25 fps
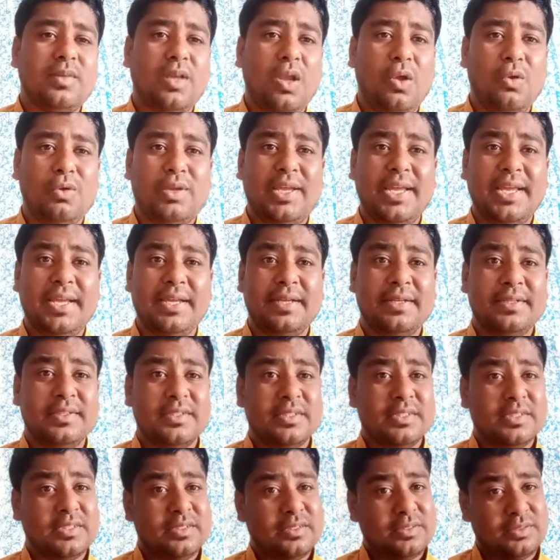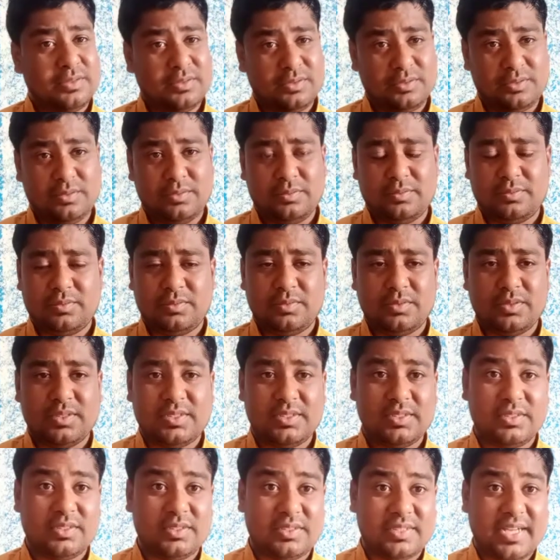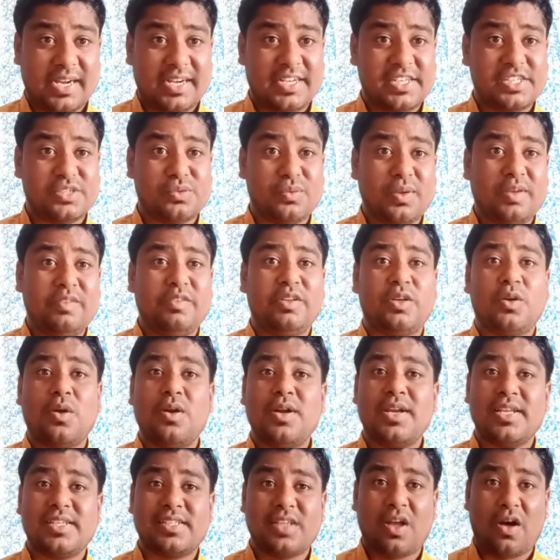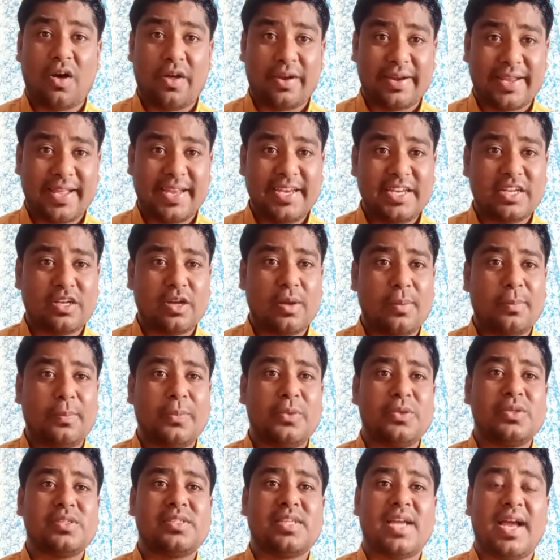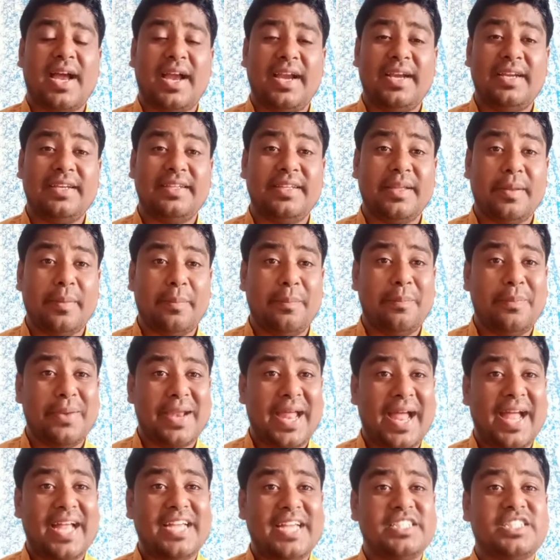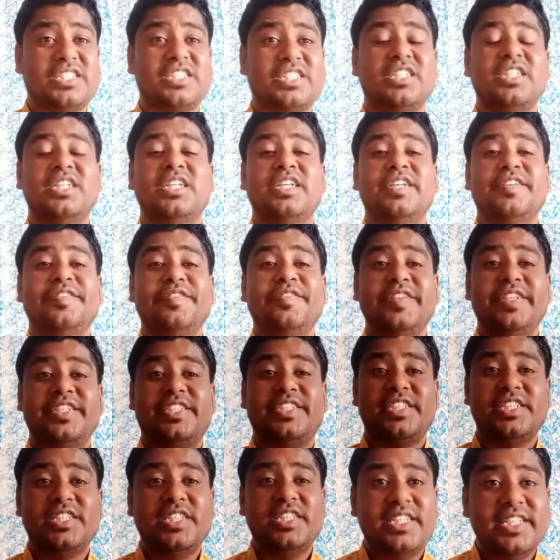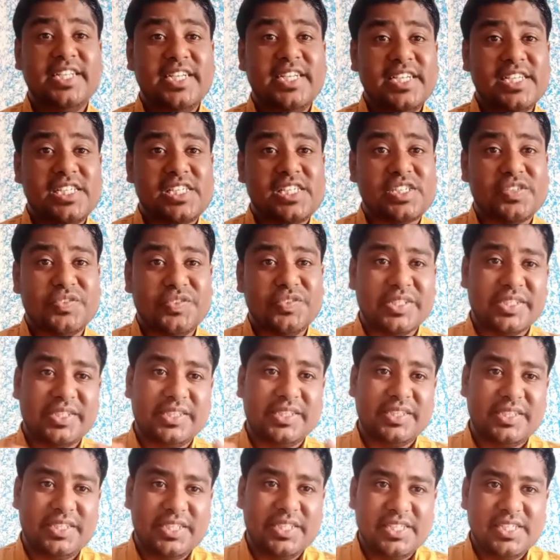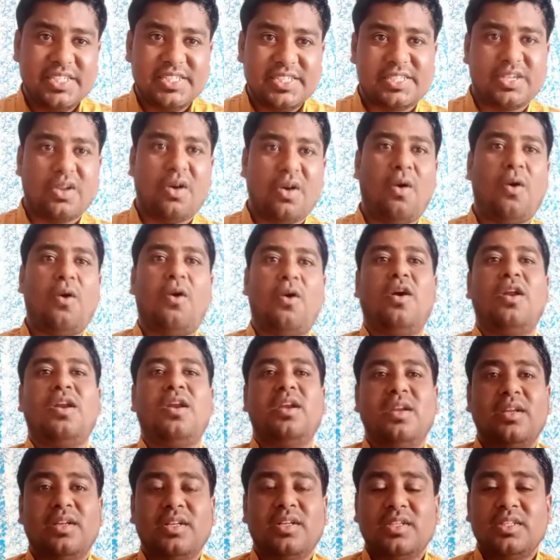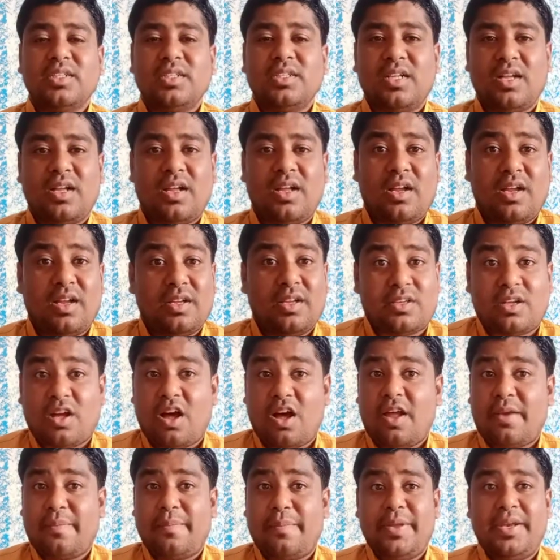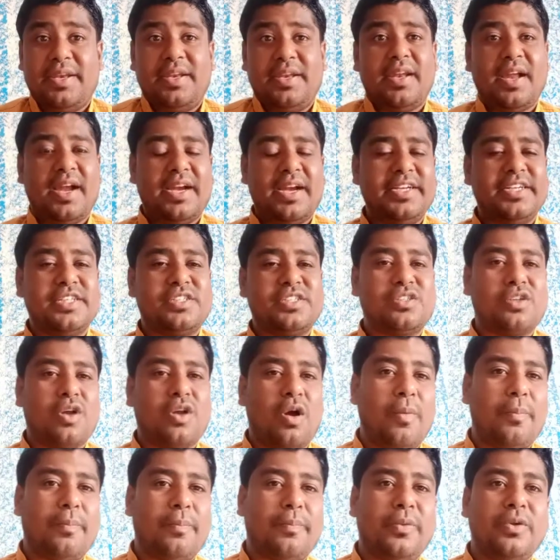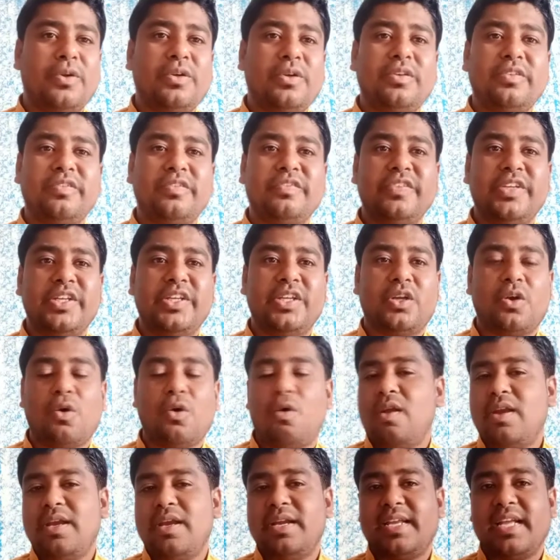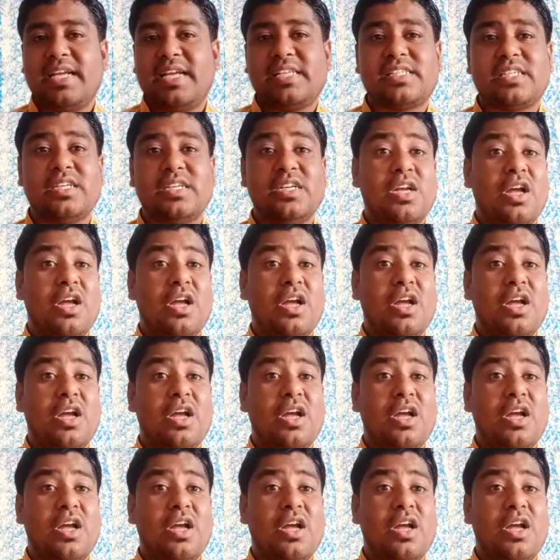Okay, that is why we call it as organic compounds, and the branch which deals with these all carbon and its compound, we call it as